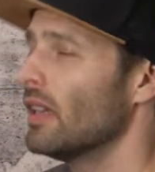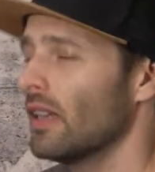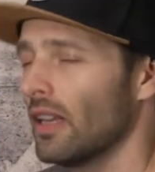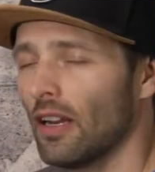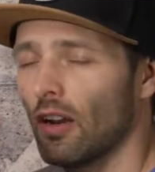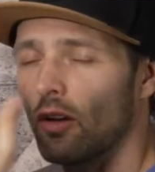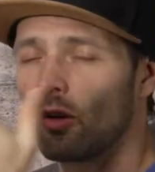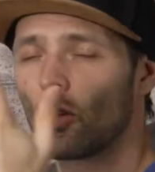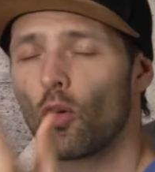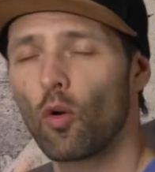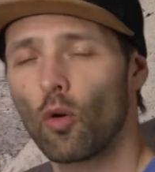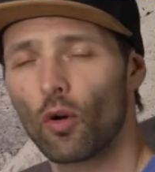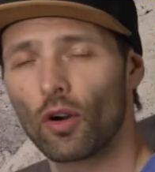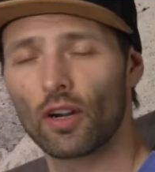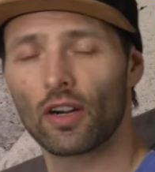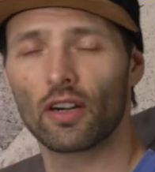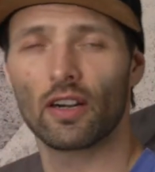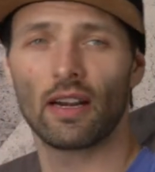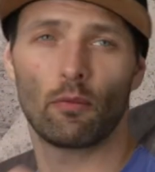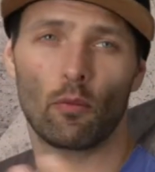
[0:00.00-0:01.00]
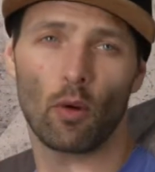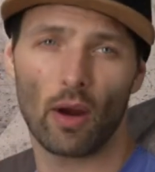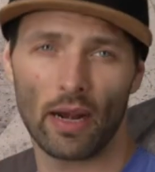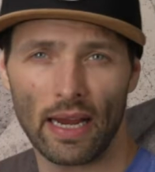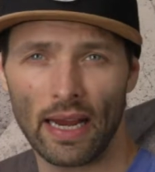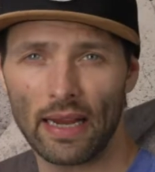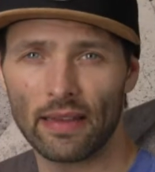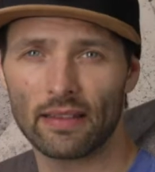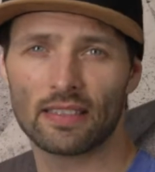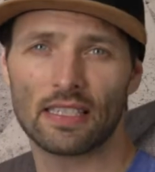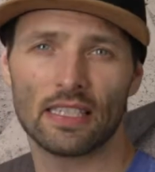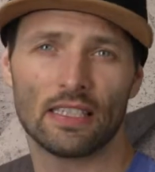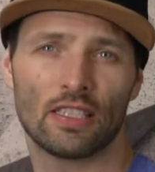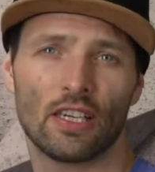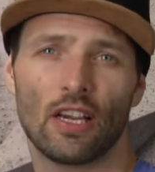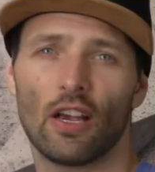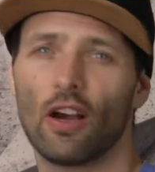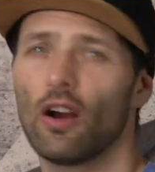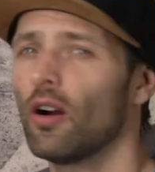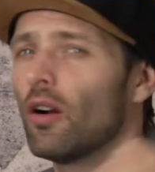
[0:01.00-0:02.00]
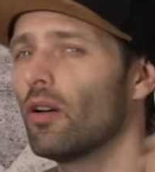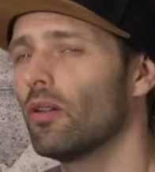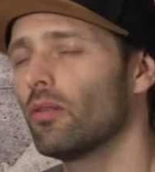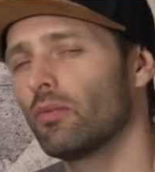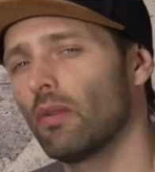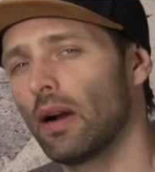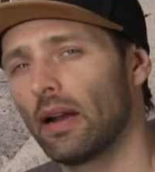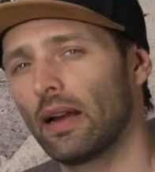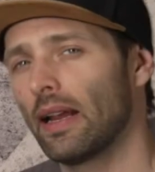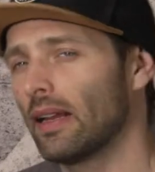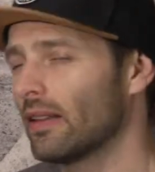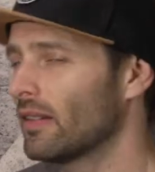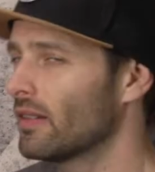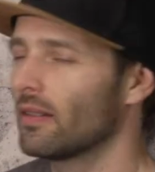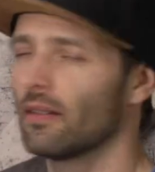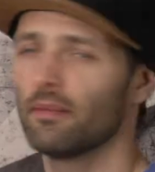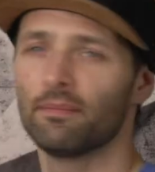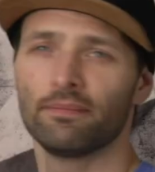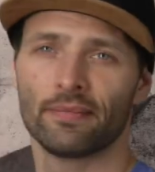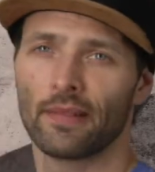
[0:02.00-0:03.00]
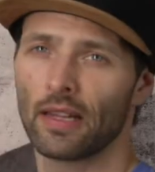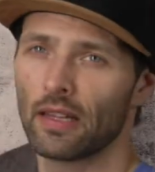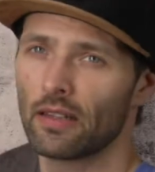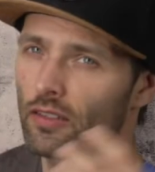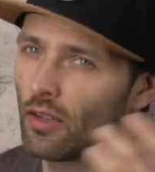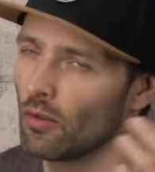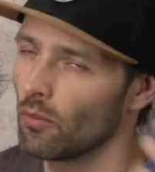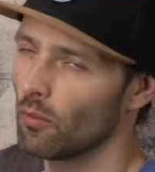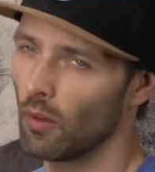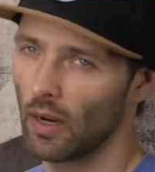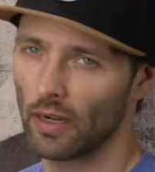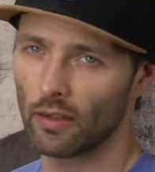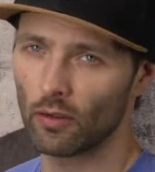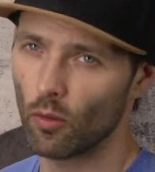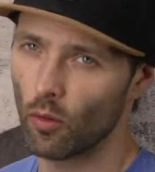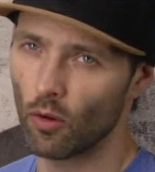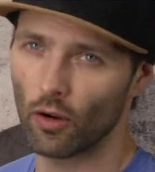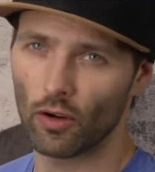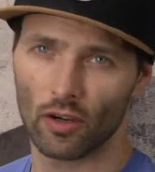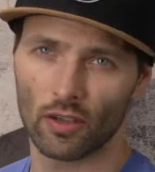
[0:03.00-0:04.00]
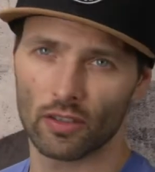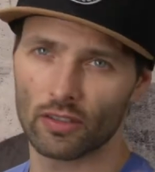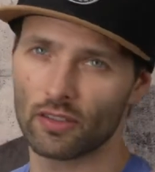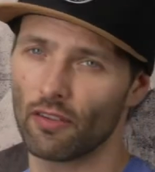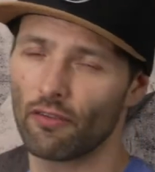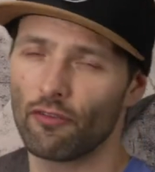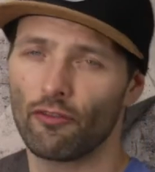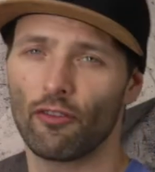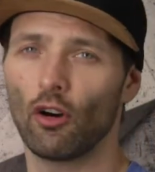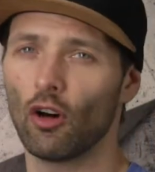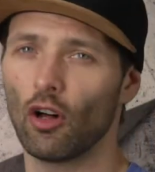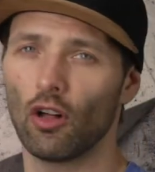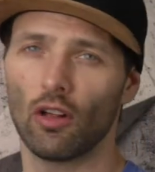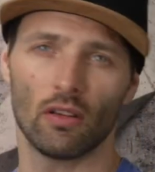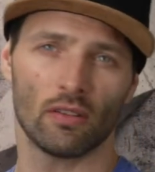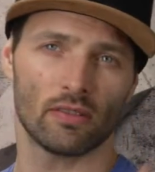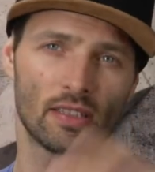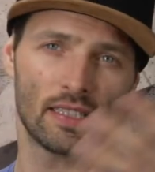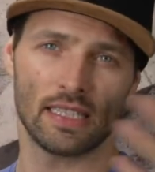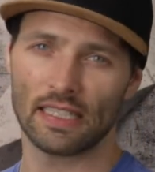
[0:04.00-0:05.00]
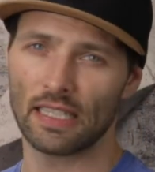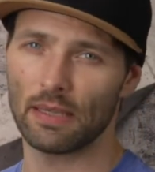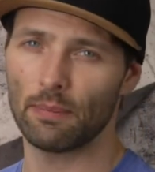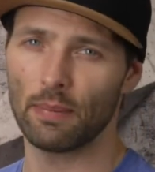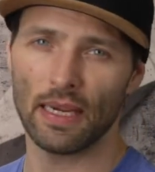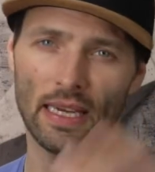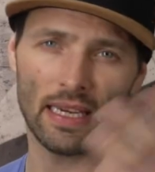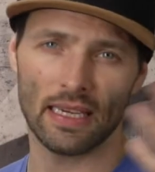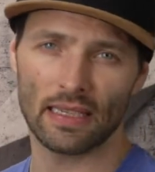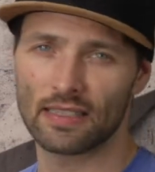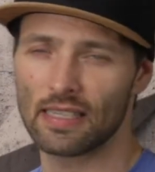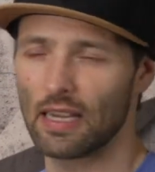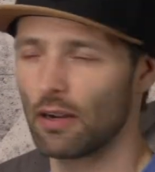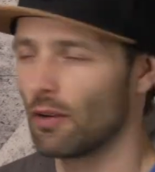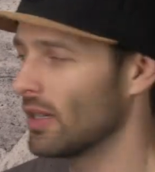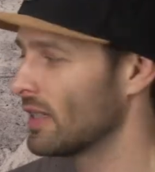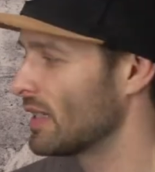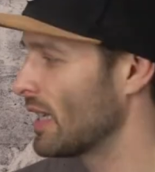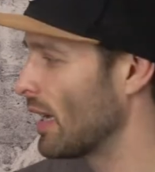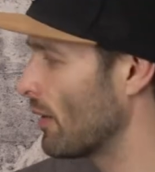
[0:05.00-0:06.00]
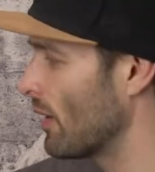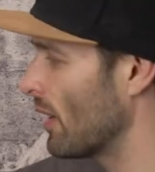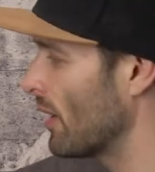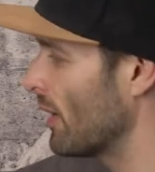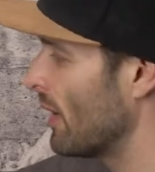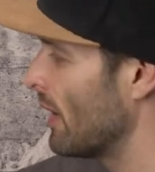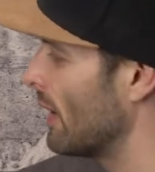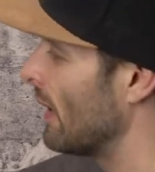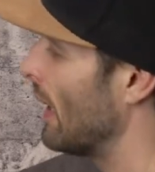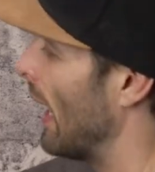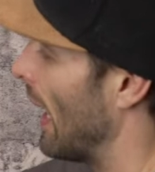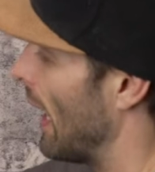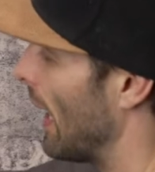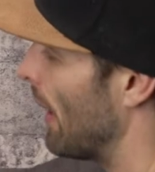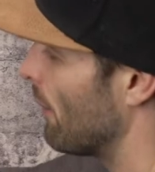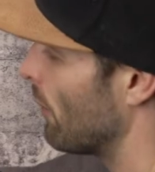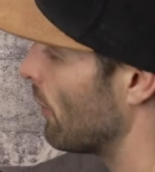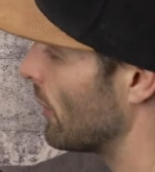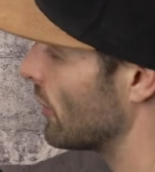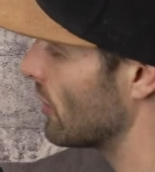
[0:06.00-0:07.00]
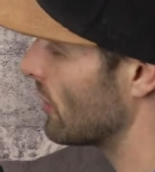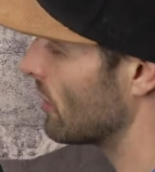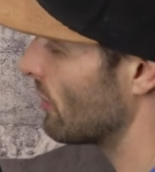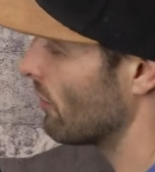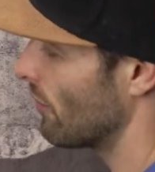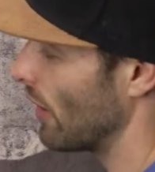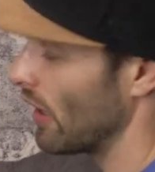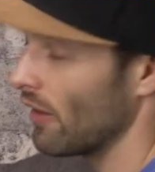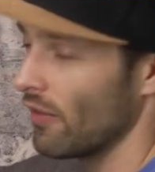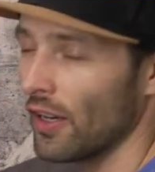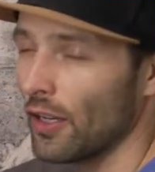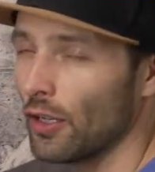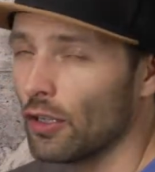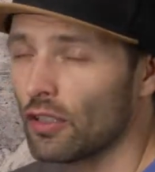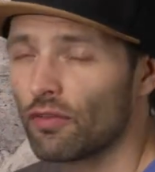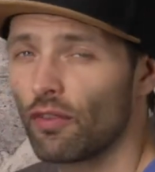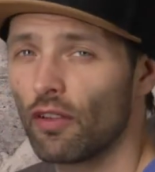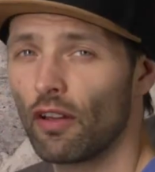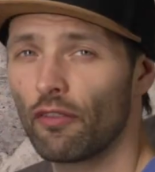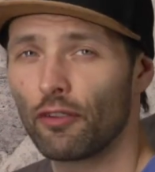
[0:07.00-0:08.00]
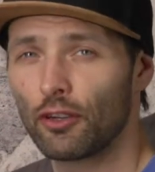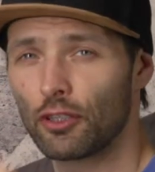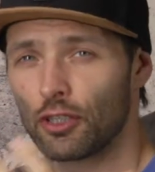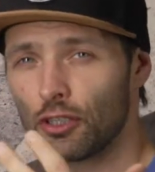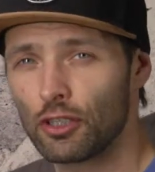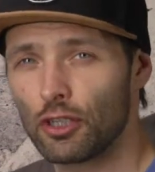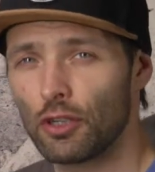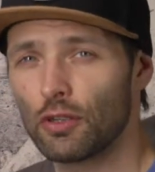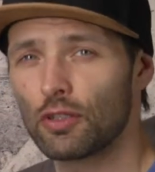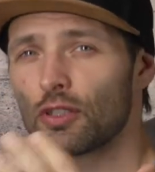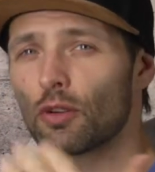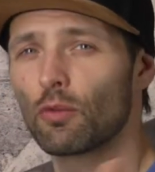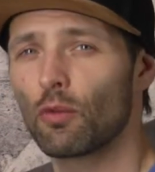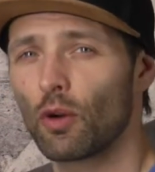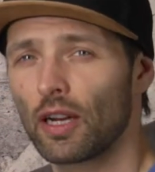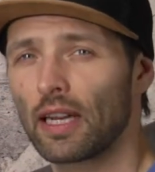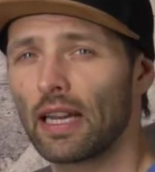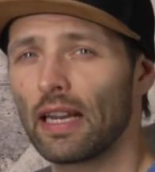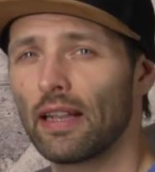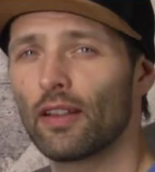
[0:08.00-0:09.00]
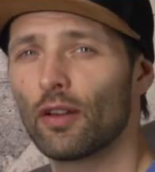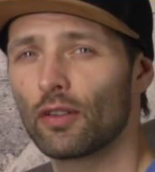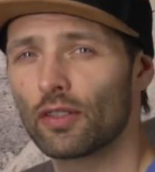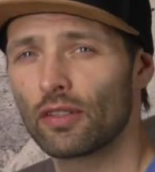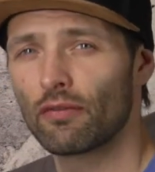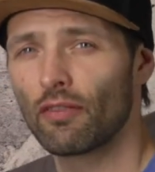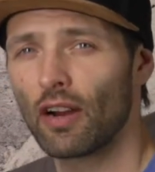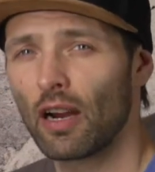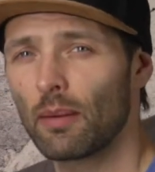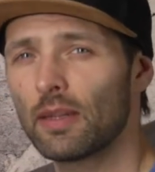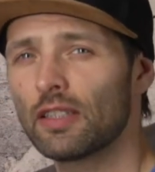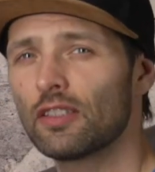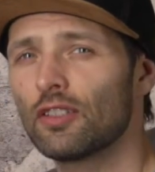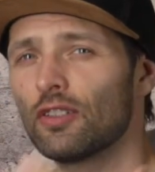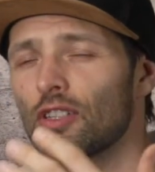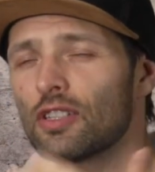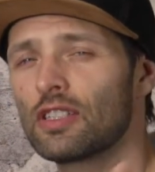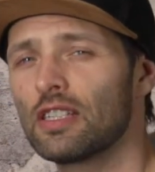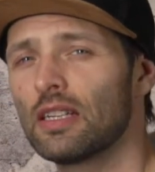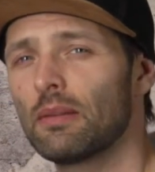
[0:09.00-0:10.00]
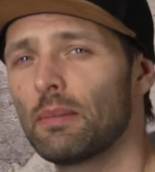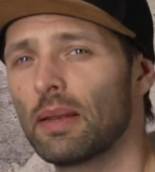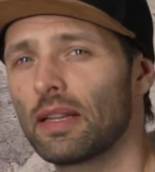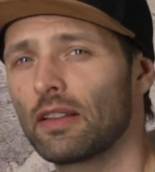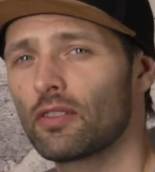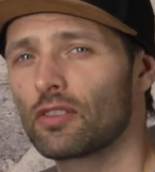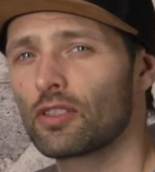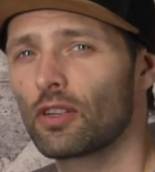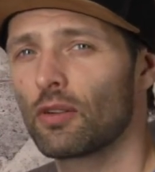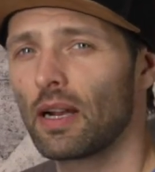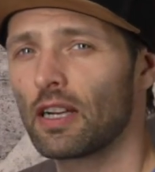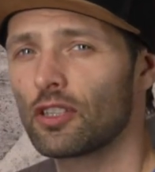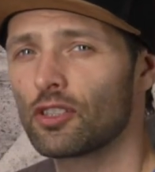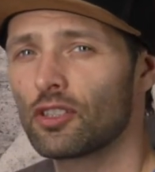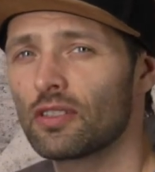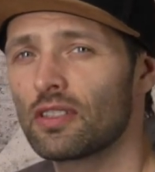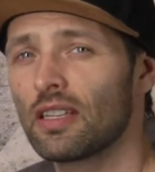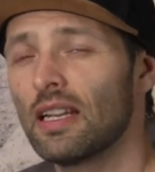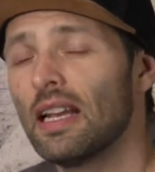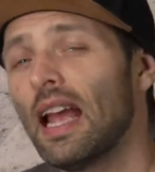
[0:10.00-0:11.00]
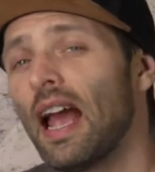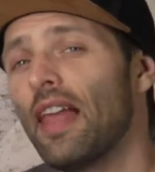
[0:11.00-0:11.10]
you know, quarter, one-eighth C T O, one-eighth to one quarter to full C T B, et cetera, et cetera, um, which is very, very useful if you're just used to working in those environments and you just need to make those corrections.